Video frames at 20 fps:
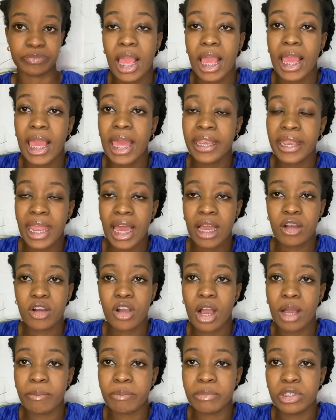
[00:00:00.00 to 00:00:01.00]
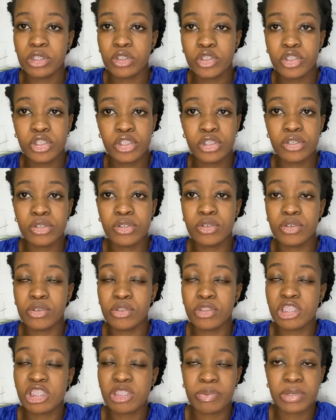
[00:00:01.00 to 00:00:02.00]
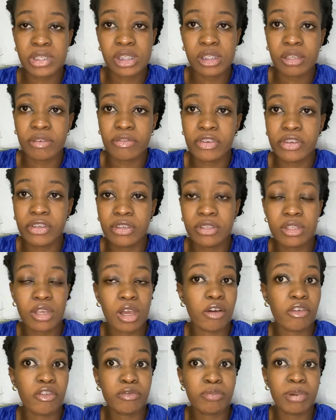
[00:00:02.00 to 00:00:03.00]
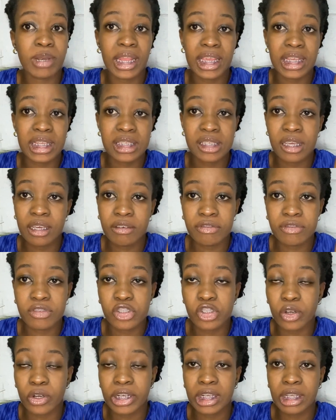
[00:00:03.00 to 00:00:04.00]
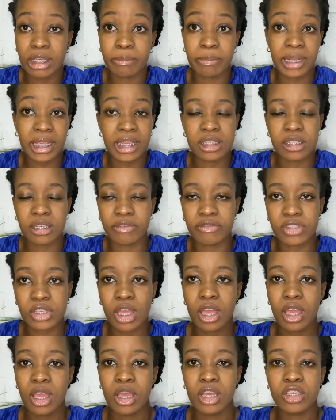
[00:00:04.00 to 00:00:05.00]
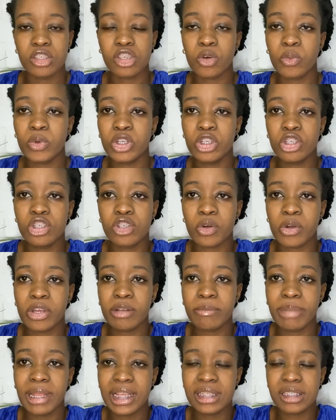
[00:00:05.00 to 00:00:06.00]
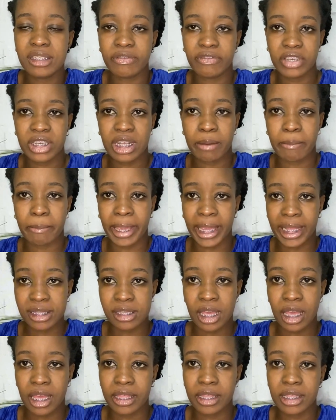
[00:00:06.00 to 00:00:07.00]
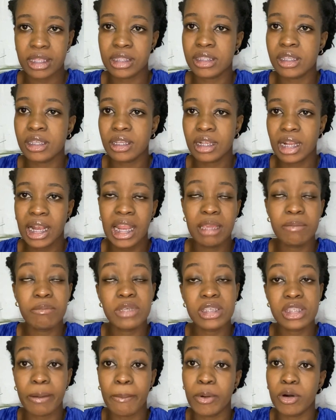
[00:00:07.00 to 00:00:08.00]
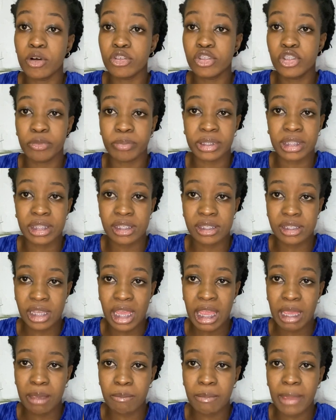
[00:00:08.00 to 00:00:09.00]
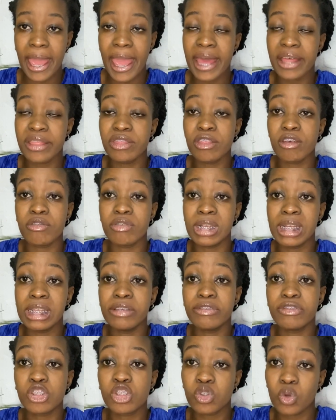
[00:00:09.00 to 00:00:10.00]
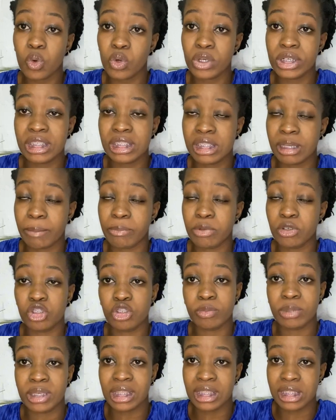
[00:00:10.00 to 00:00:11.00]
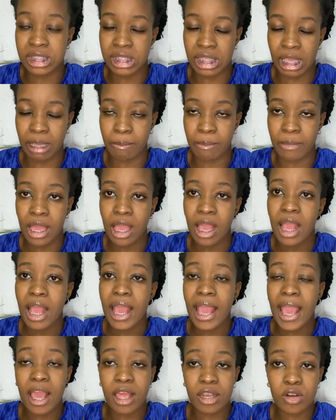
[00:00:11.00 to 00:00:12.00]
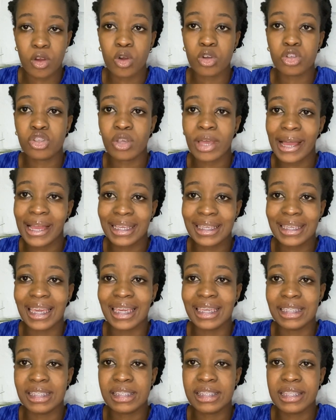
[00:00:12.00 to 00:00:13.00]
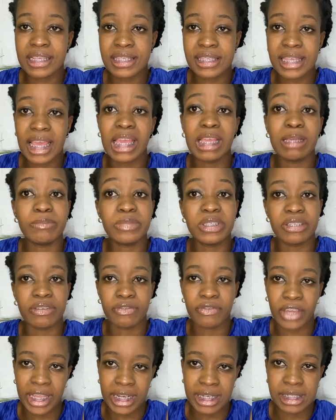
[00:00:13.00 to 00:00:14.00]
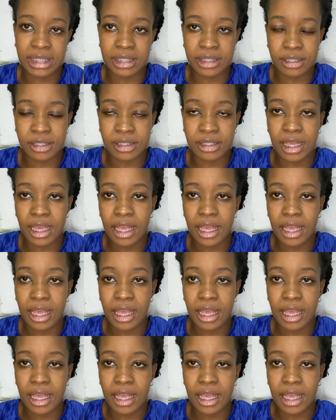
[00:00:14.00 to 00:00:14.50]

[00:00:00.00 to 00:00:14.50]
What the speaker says: And now coming to the specifics of joining plaintiffs. So when you join plaintiff in a matter, the claim is supposed to be the same and the relief sought is supposed to be the same, and also against the same defendant.